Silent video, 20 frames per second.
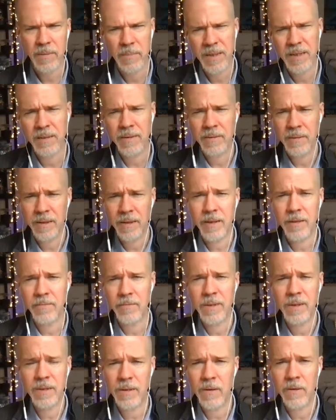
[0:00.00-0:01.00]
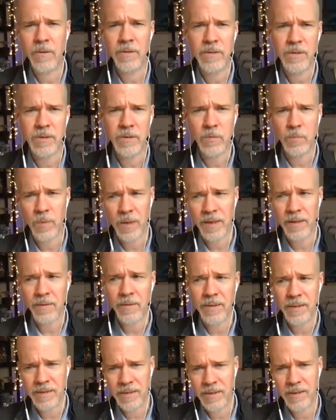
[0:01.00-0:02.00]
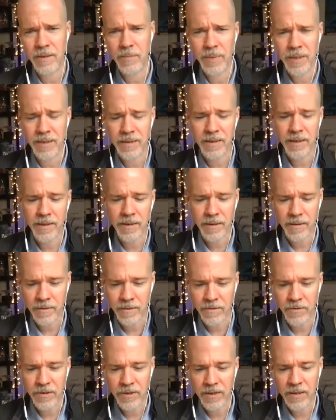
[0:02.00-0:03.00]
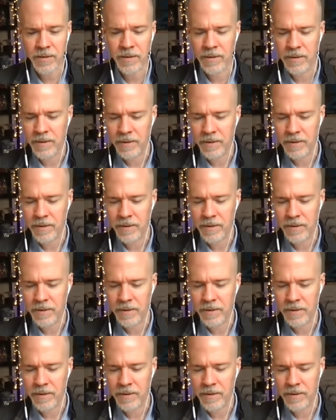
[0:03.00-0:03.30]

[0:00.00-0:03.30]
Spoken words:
I mean, the cars as well. It's going to be a technology.